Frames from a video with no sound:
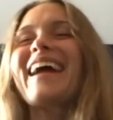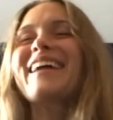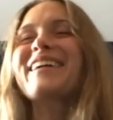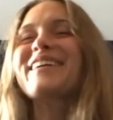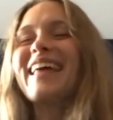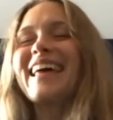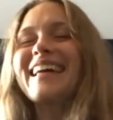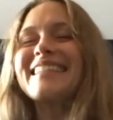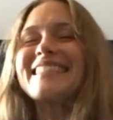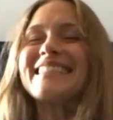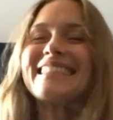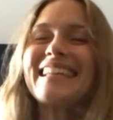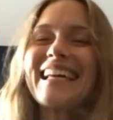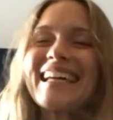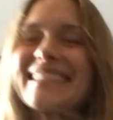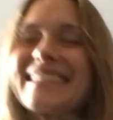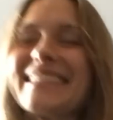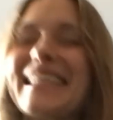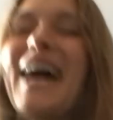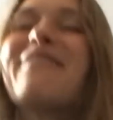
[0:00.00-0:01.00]
You're like
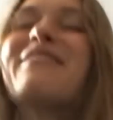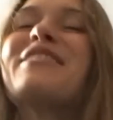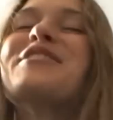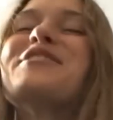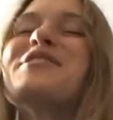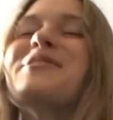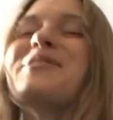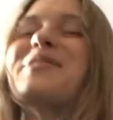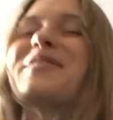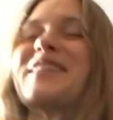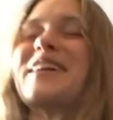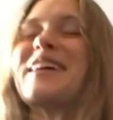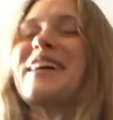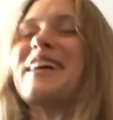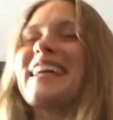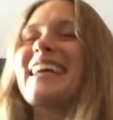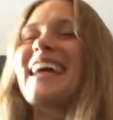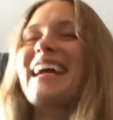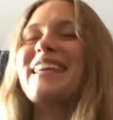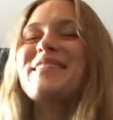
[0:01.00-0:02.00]
six seven, two thirty,